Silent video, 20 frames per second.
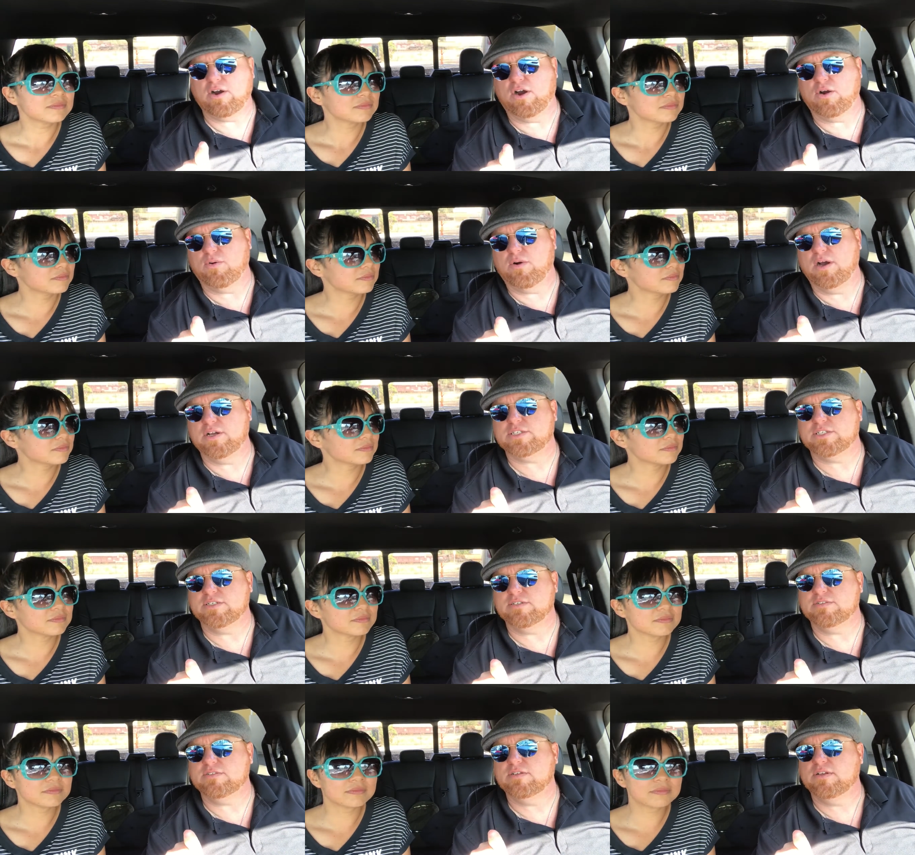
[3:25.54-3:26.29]
Speaker 1: car
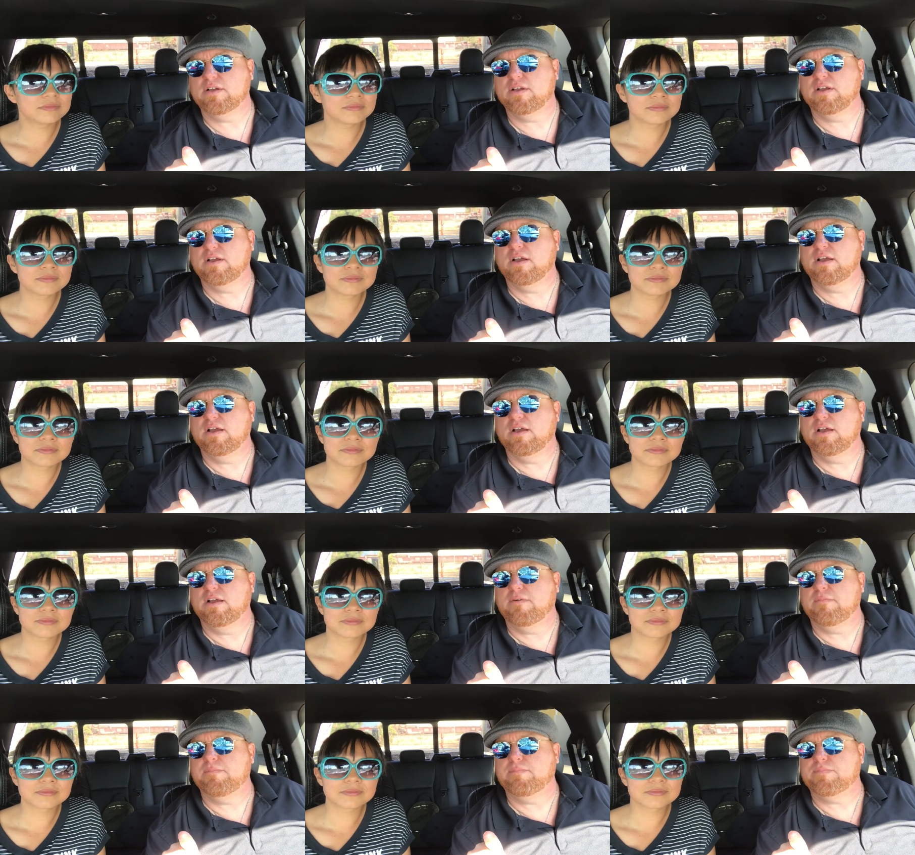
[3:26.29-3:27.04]
washing.
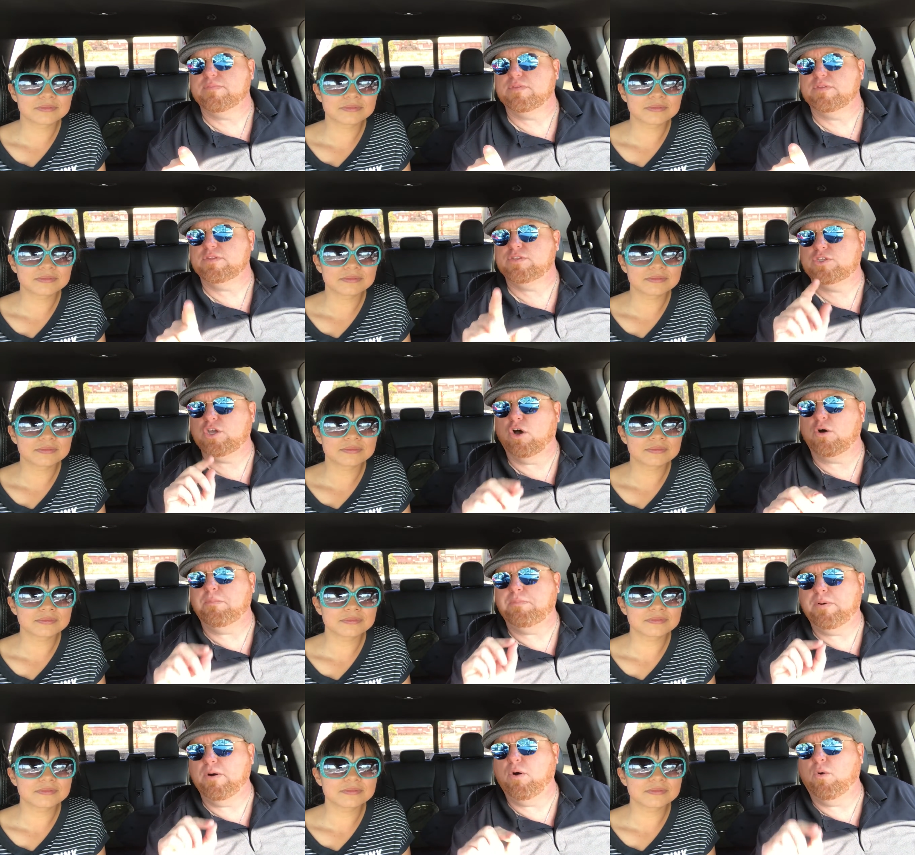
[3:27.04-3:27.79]

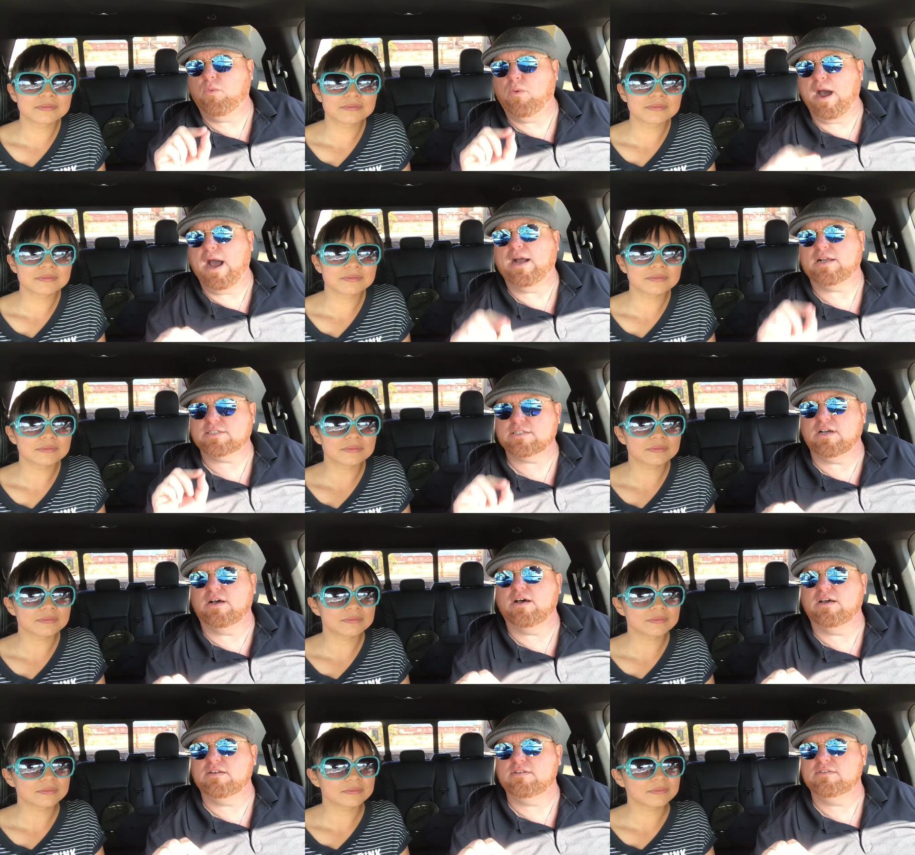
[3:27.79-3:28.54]
Don't put wax
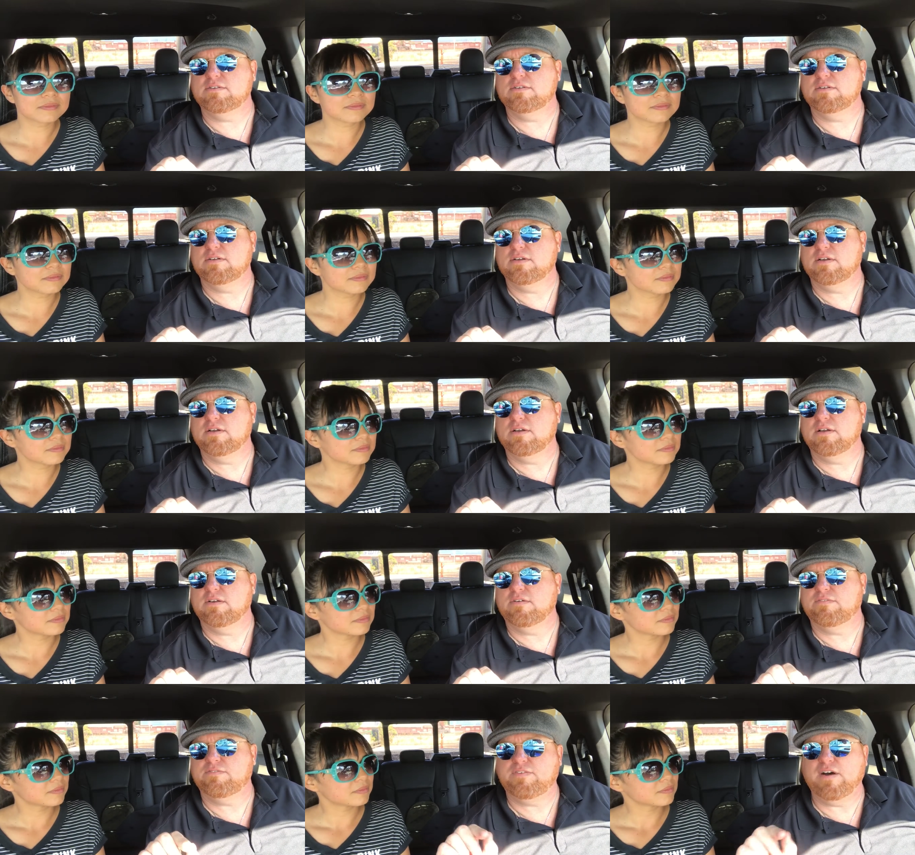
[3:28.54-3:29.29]
on
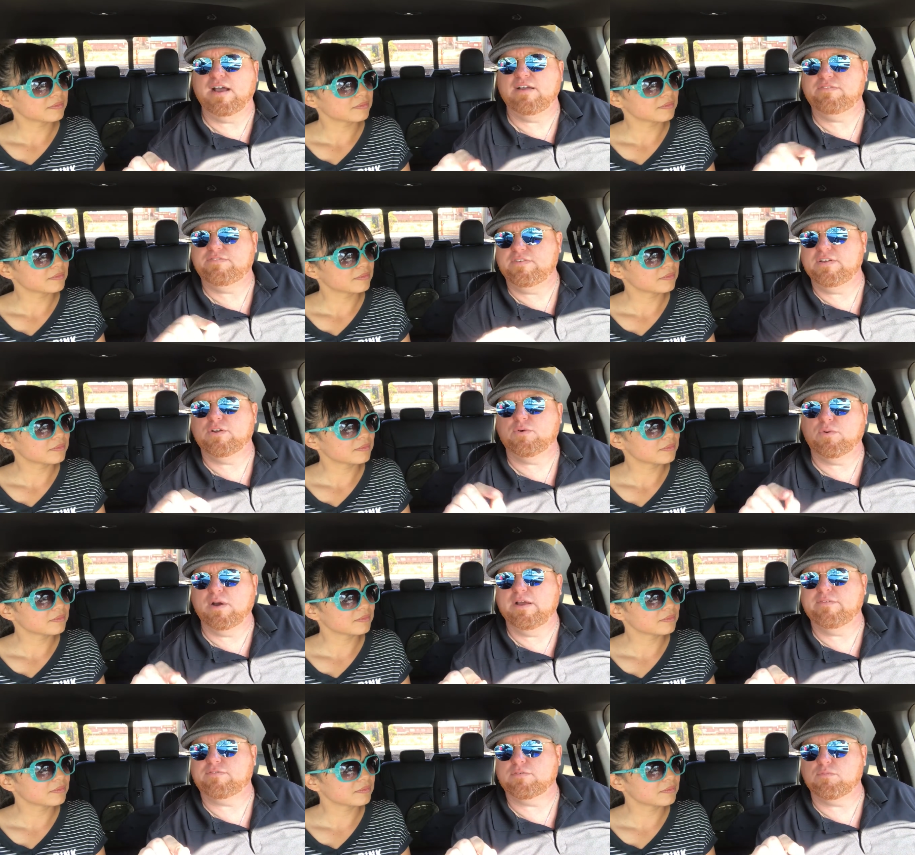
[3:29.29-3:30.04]
five feet
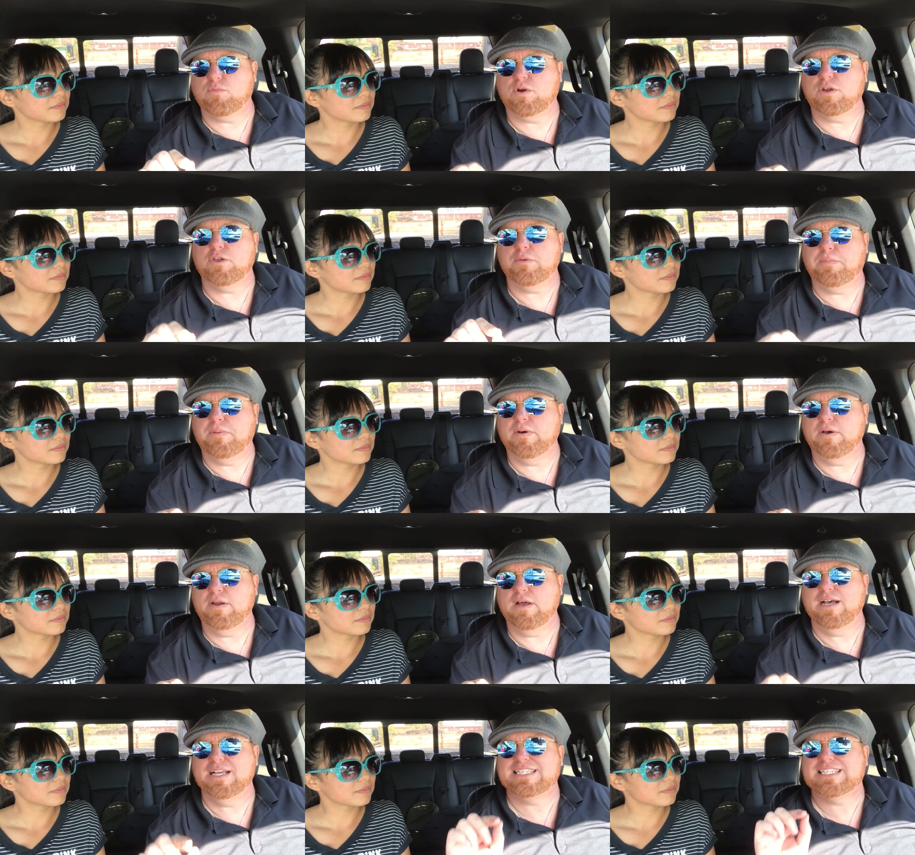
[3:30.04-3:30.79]
away from where you
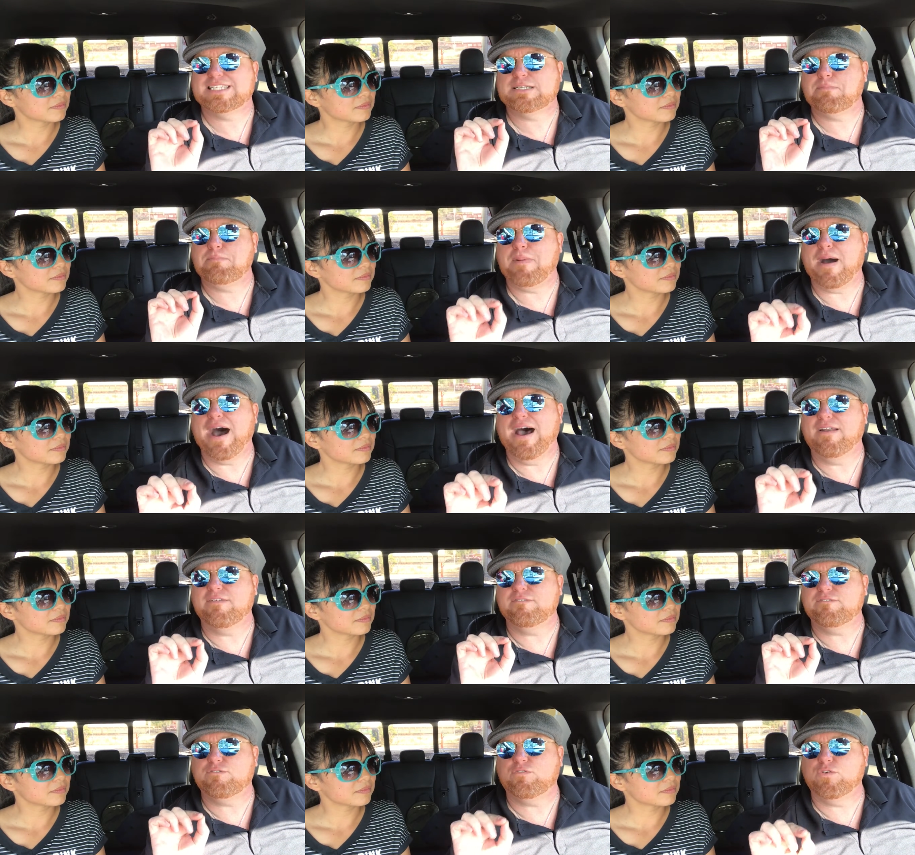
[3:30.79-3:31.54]
put a
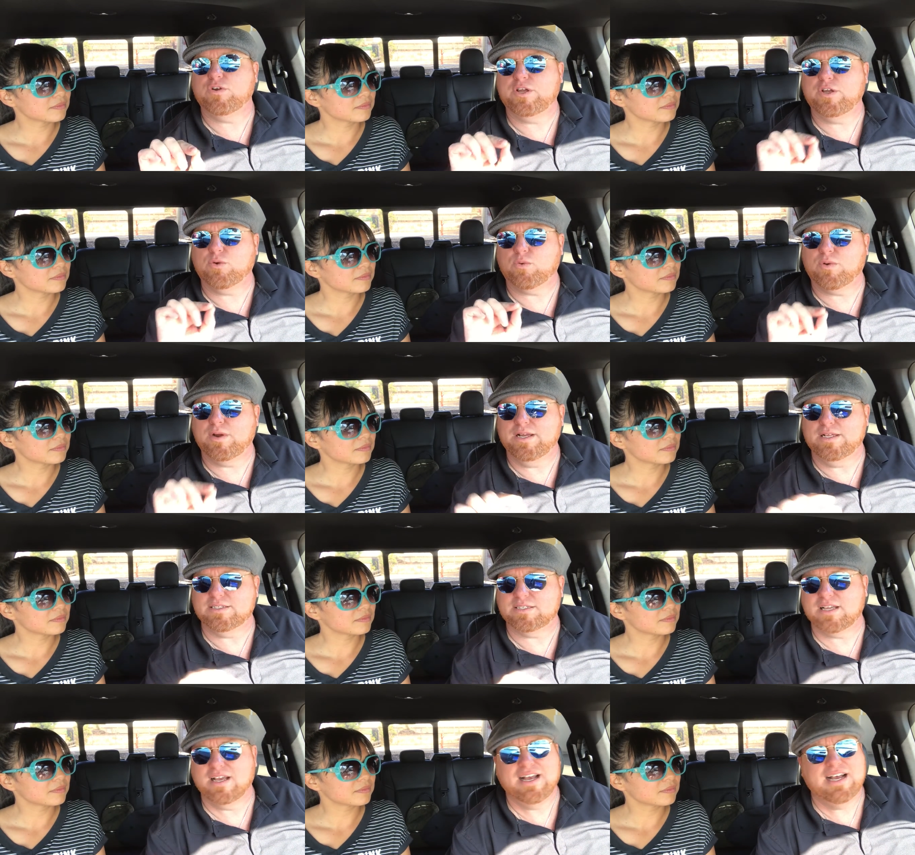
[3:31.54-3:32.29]
spot free
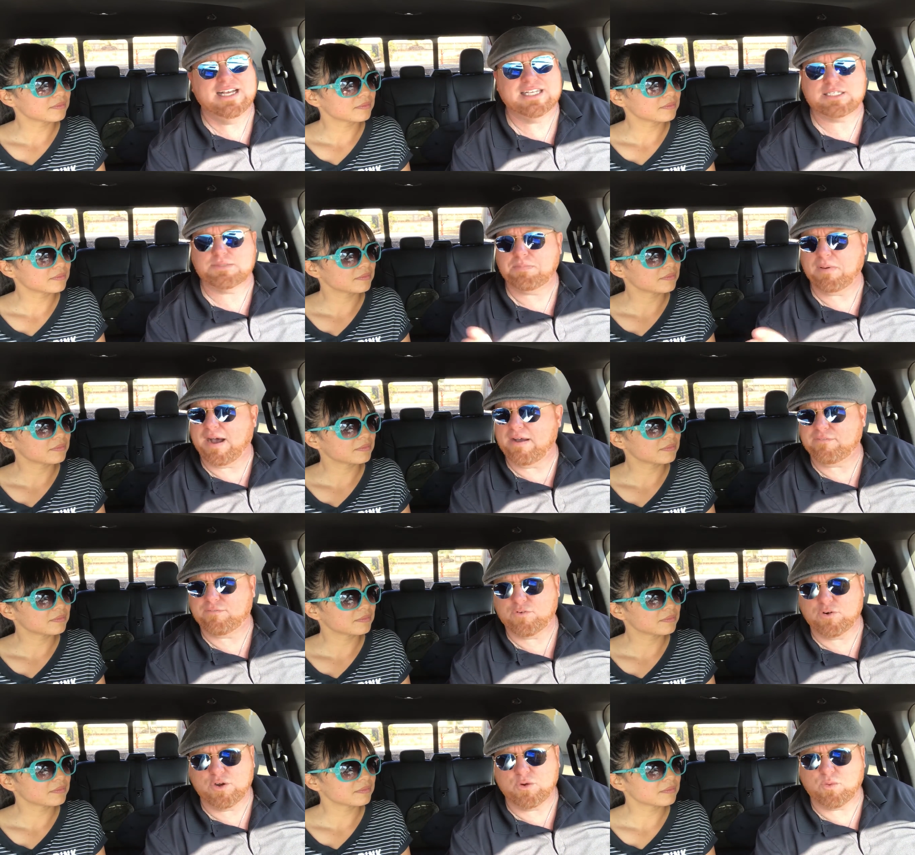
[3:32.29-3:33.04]
rinse. A
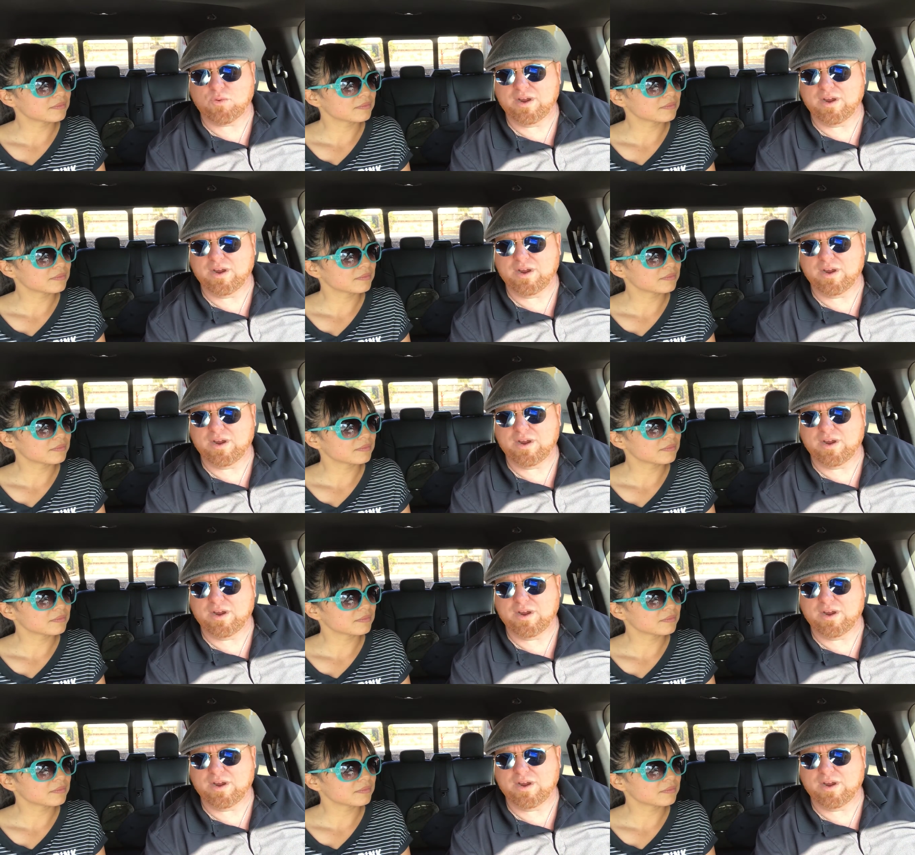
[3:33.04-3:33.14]
spot free